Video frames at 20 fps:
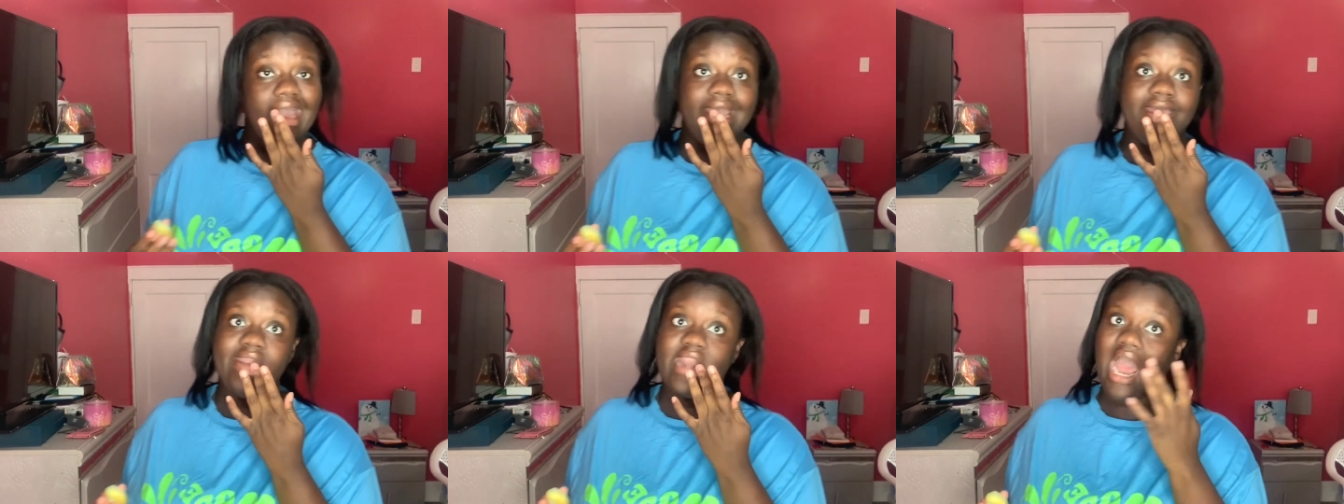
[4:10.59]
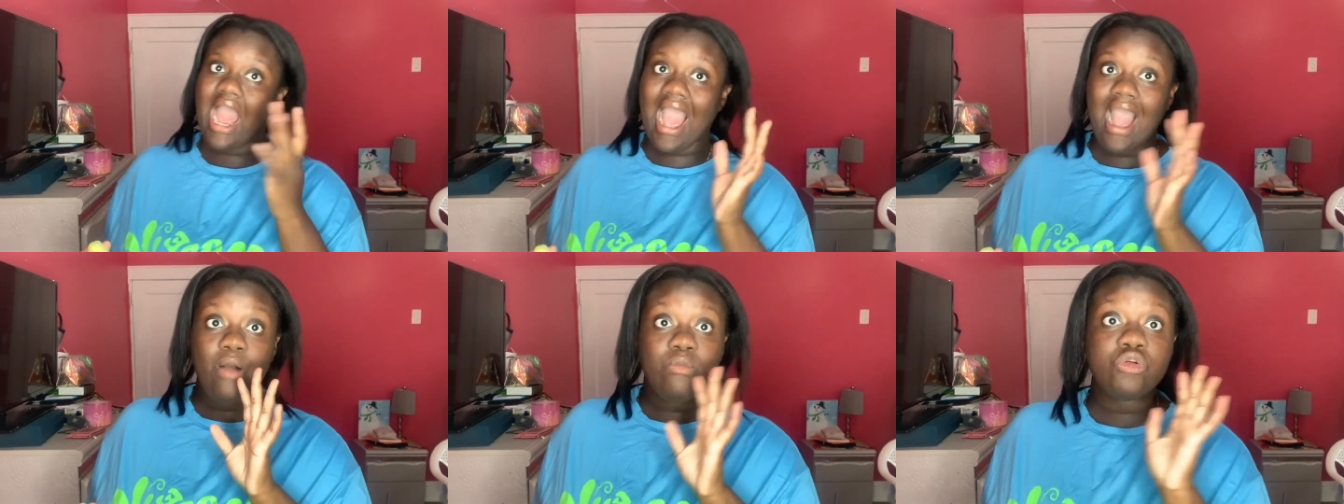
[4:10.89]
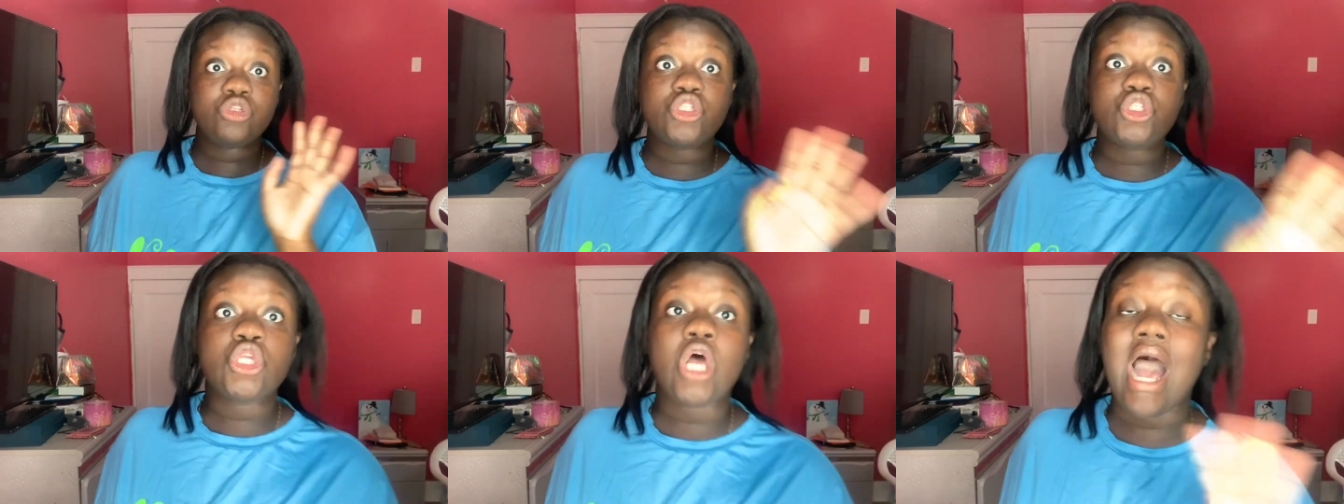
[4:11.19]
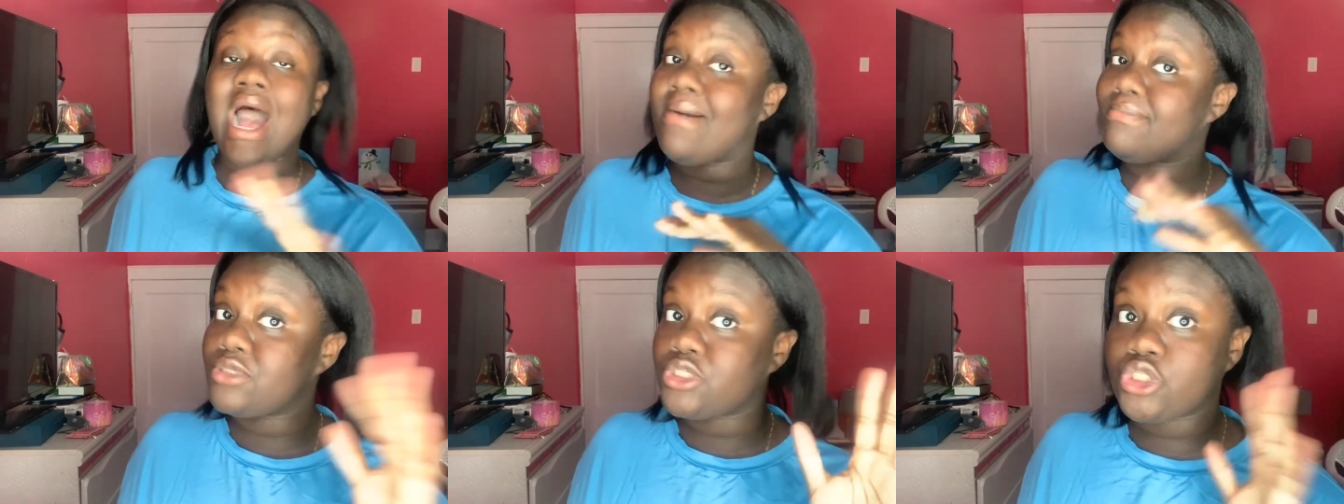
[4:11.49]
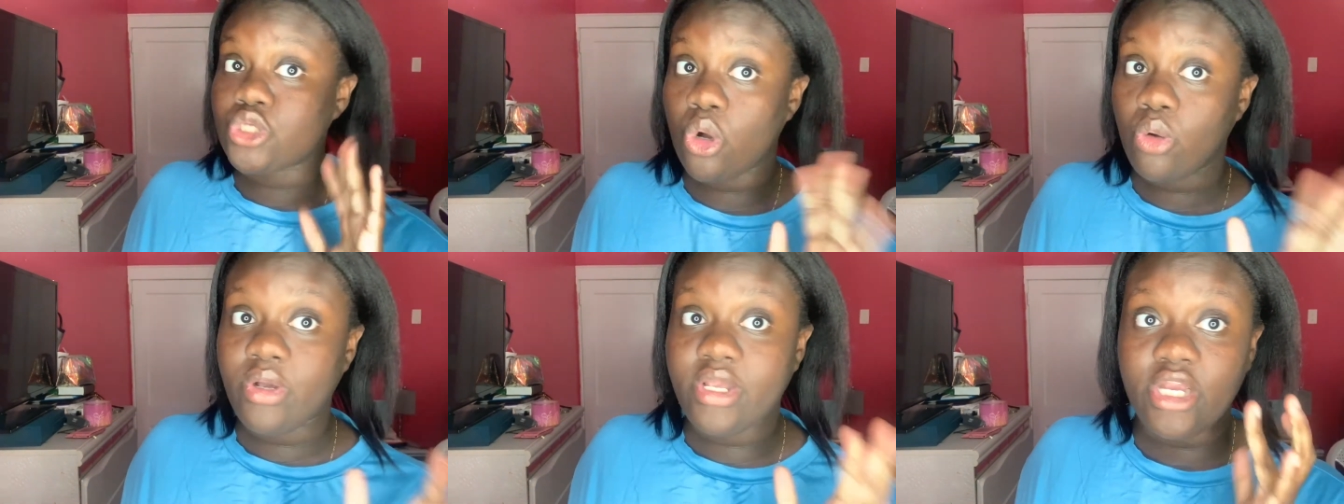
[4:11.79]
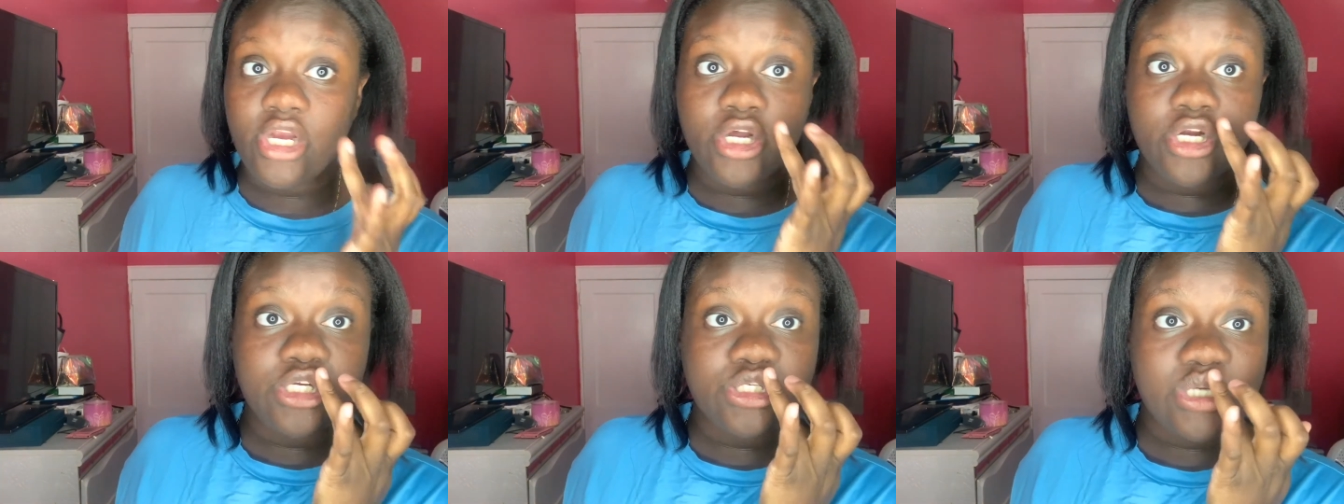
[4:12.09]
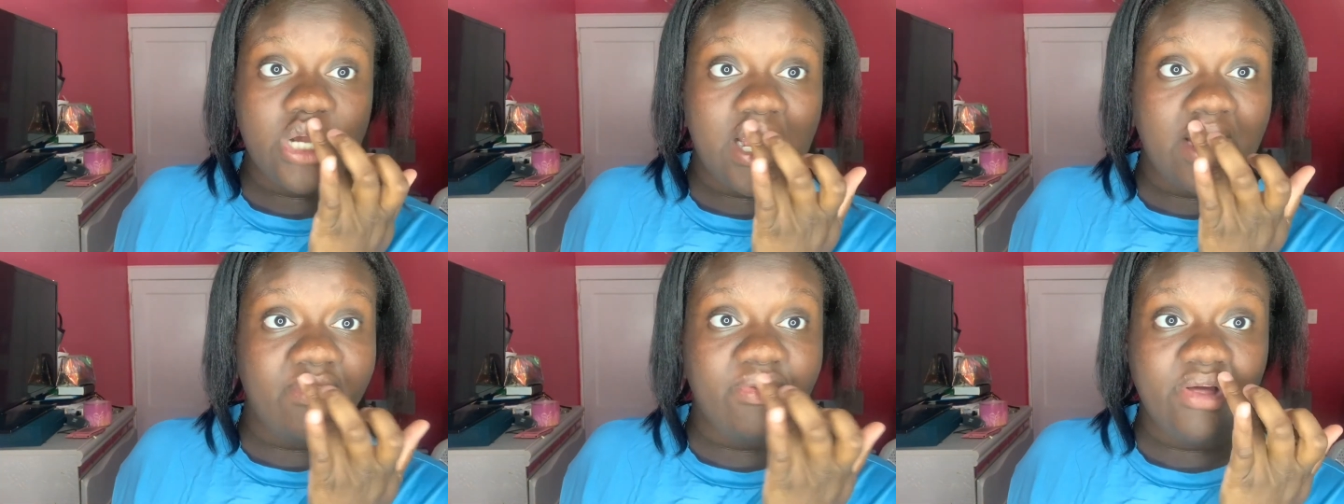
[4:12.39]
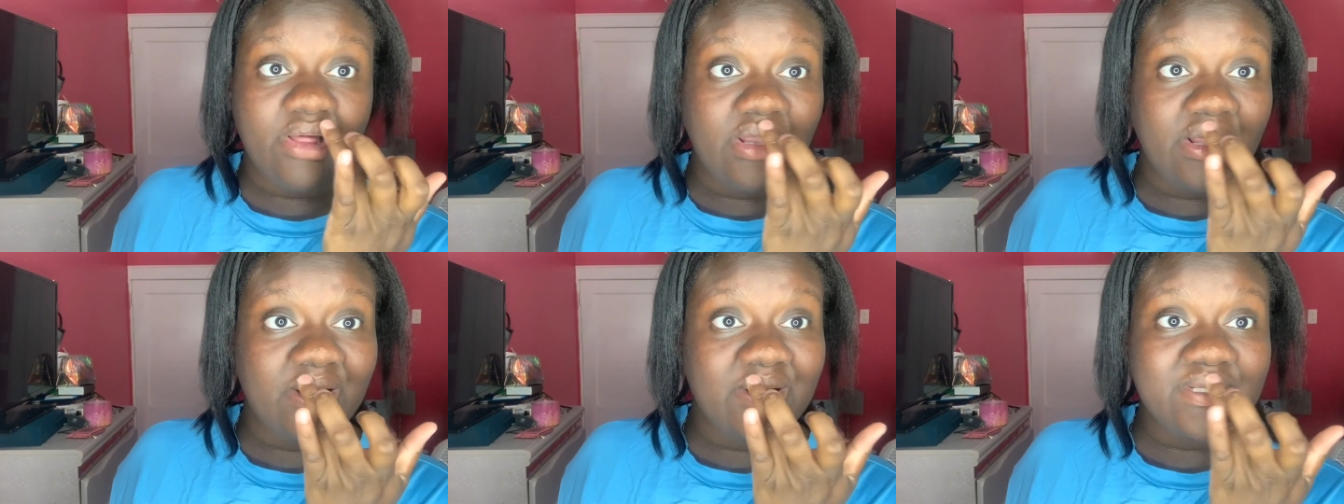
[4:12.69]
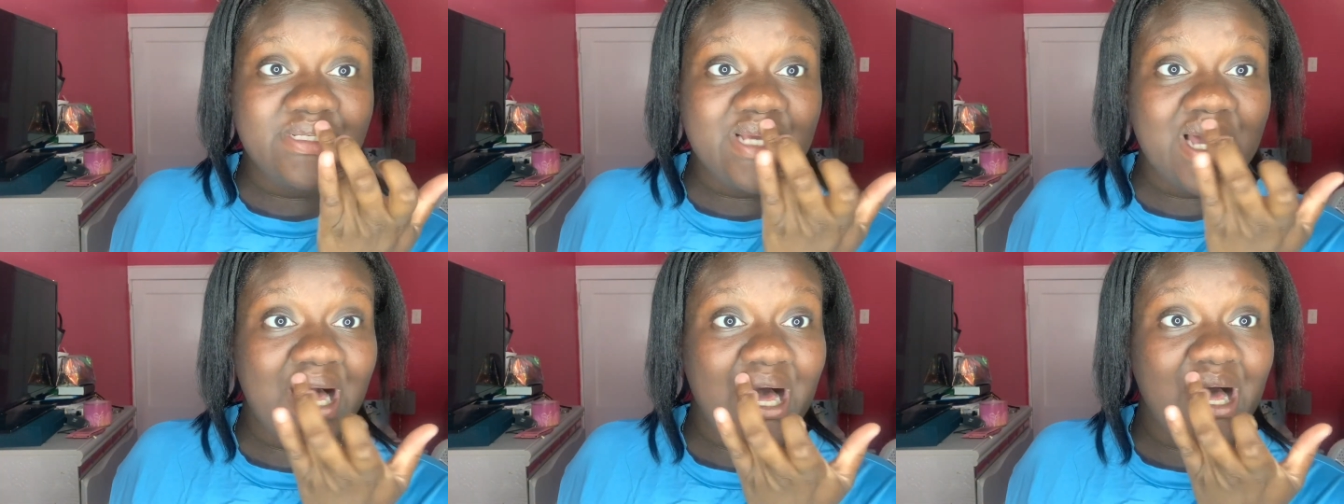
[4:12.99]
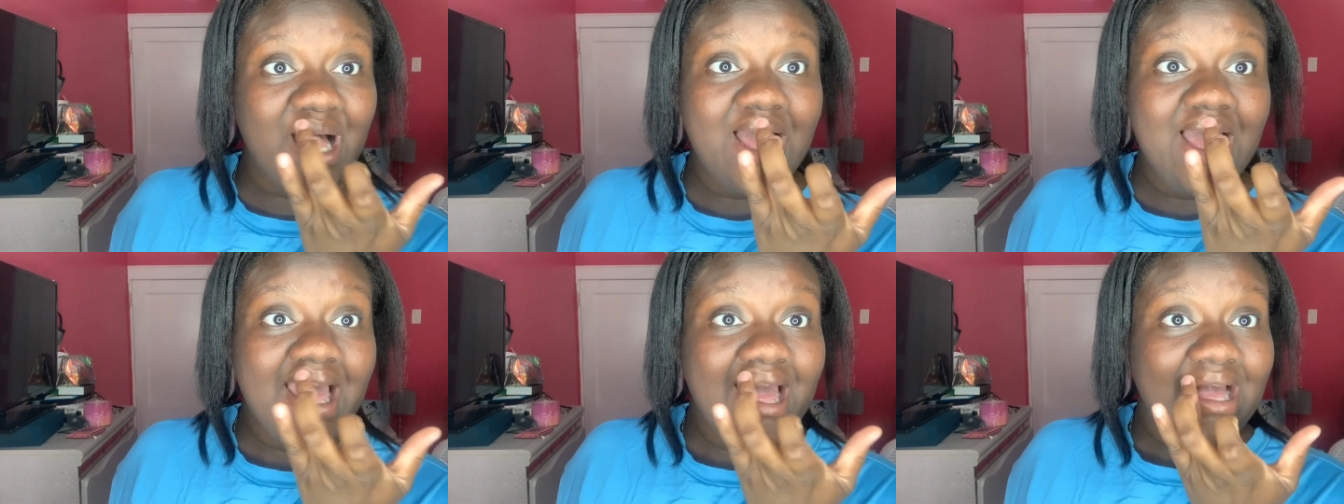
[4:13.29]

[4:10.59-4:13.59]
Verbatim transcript: And I was I'm so eager to try on the clothes, y'all,